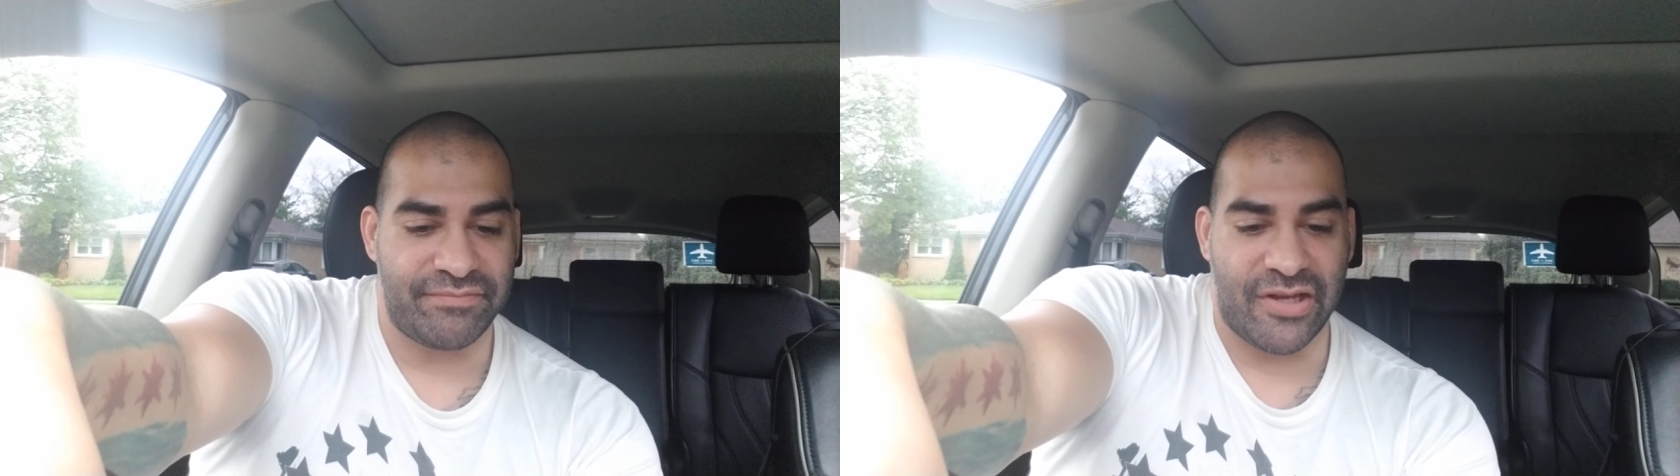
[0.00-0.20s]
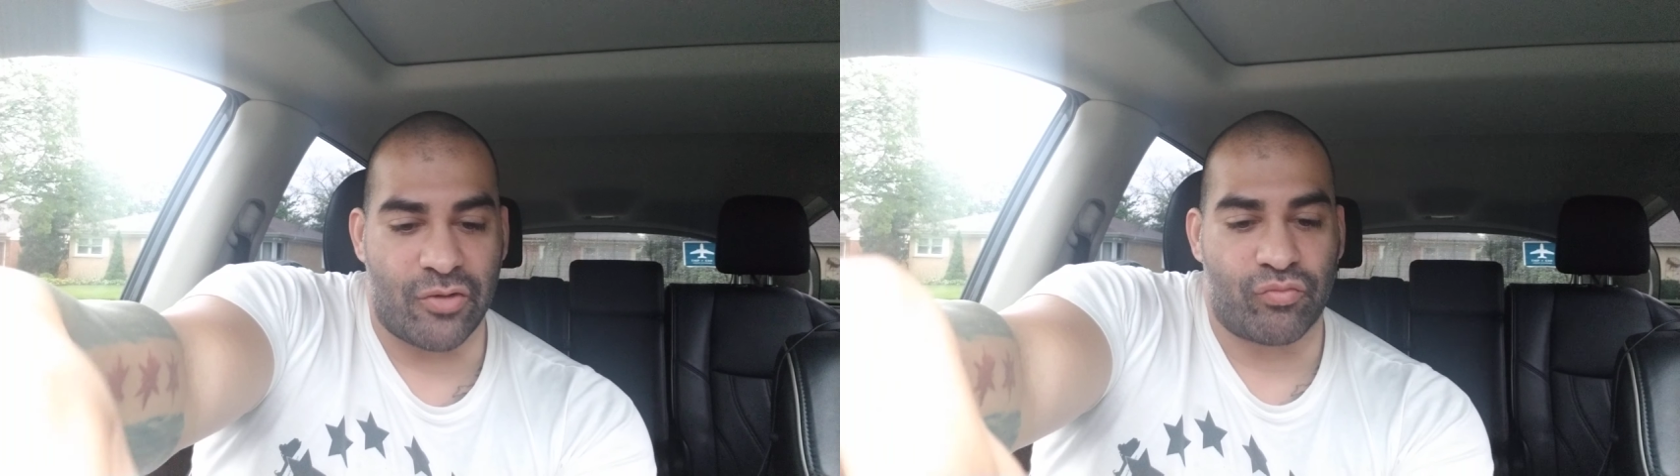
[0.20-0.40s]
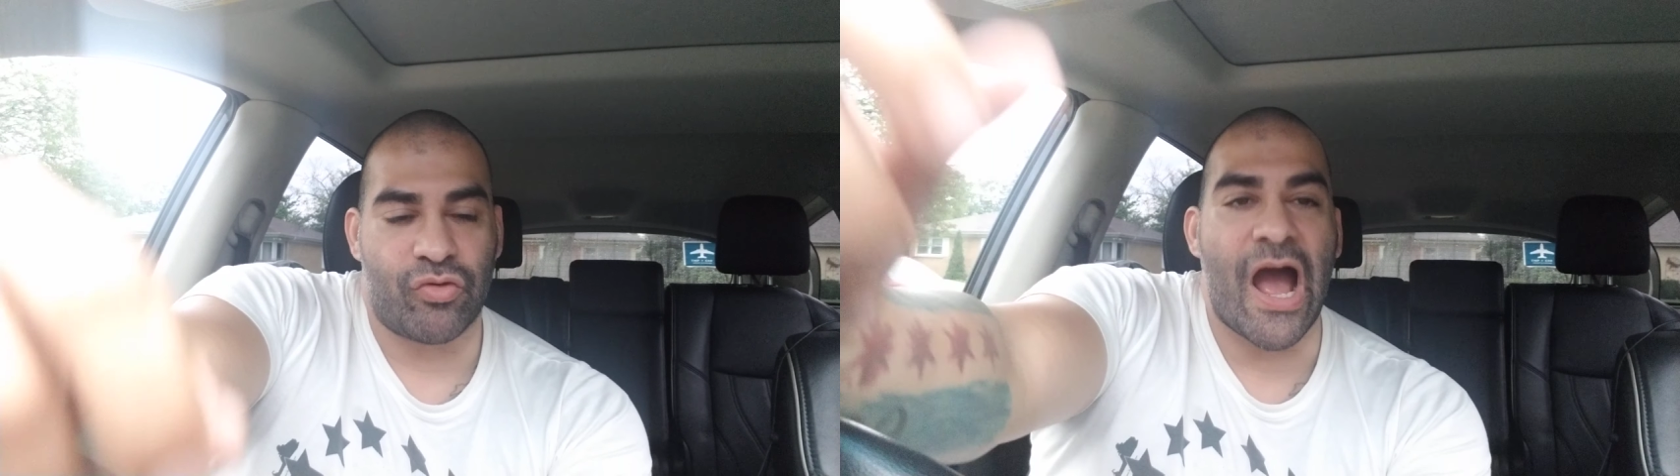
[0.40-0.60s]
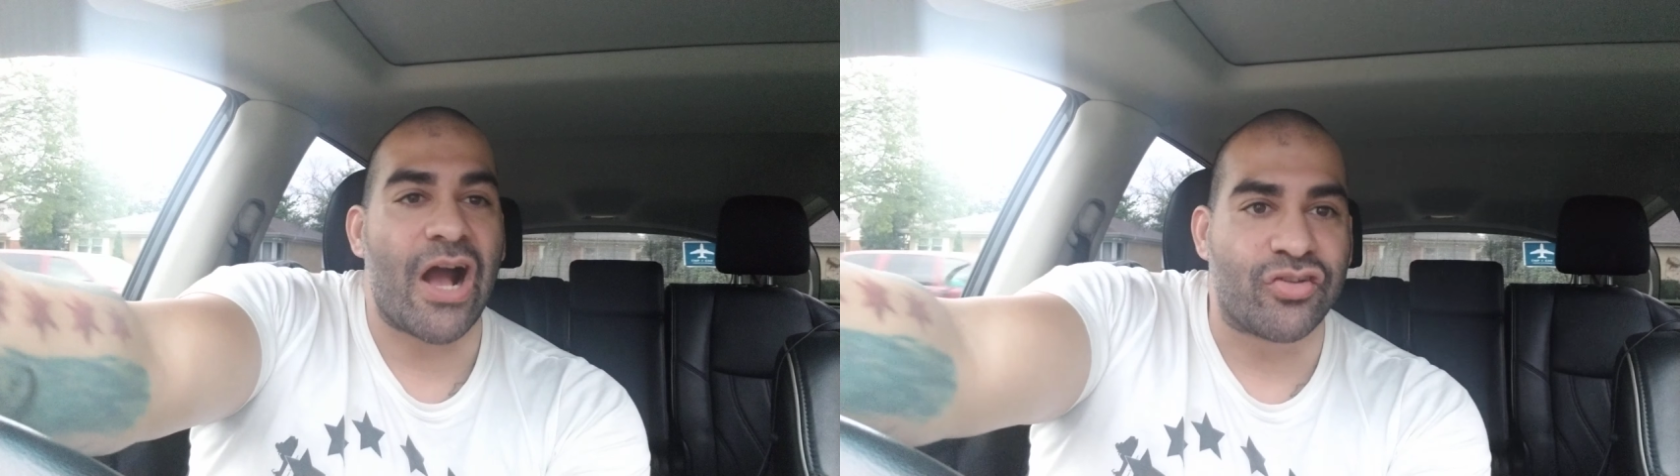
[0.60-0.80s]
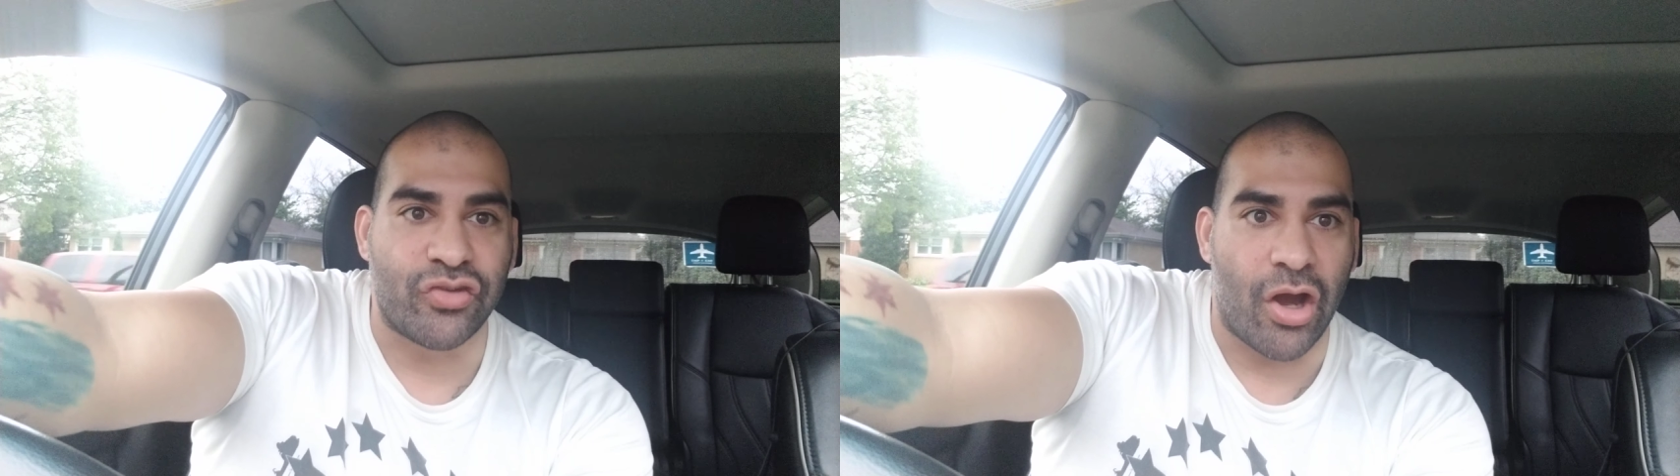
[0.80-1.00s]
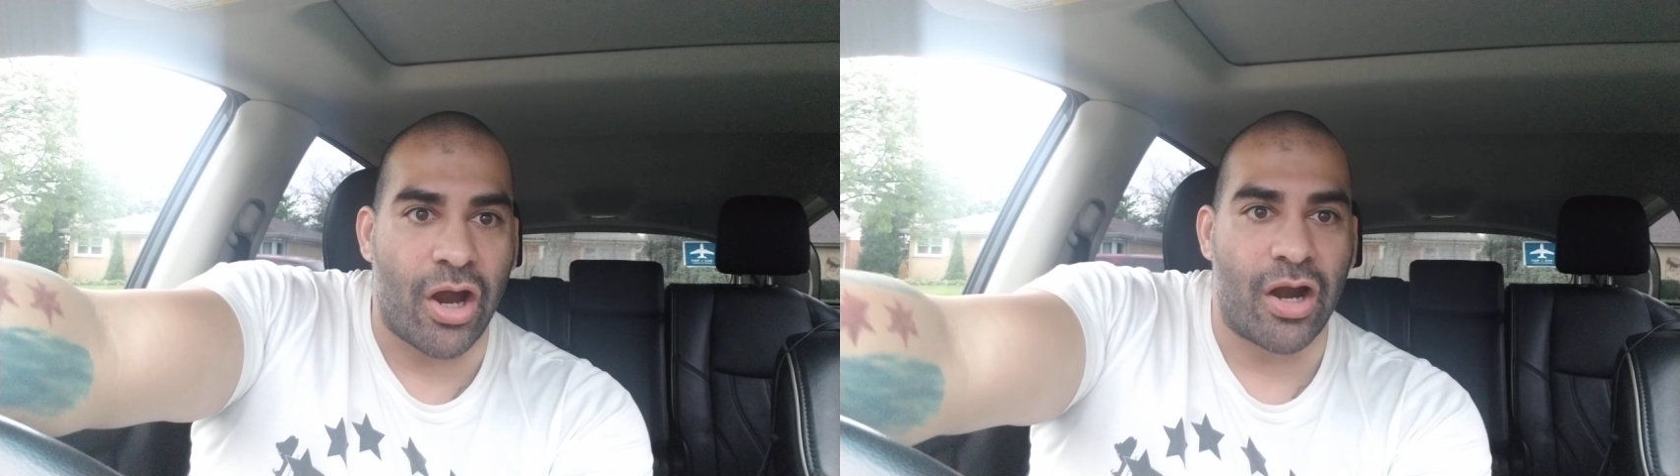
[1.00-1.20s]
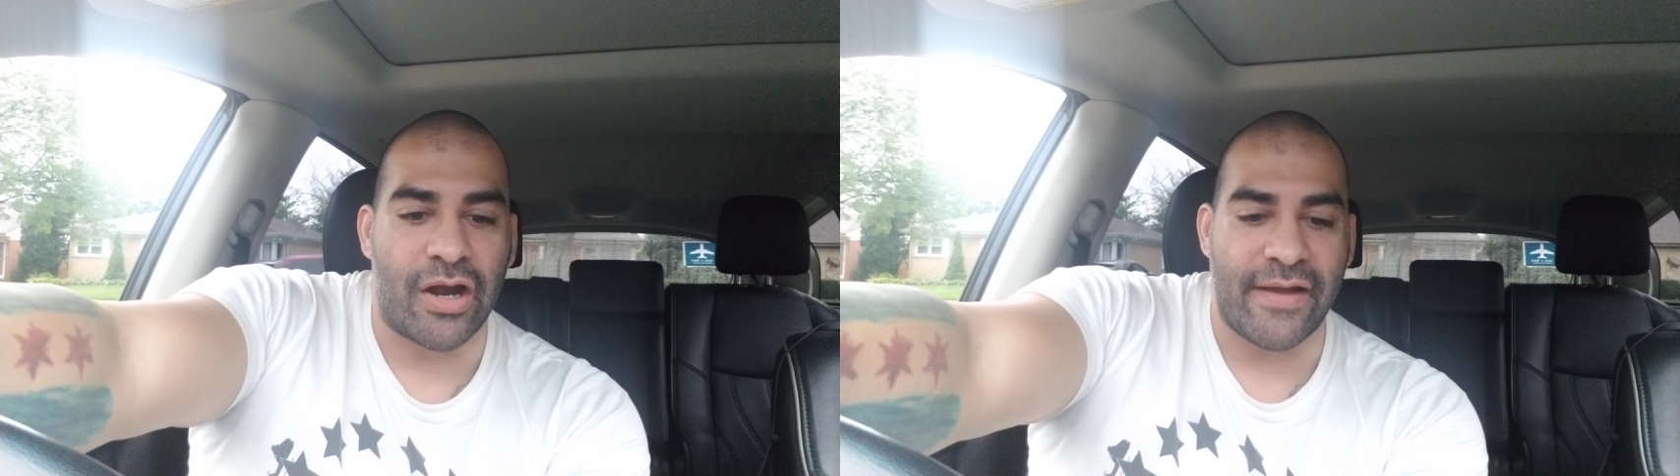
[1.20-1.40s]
you know, Rockstar.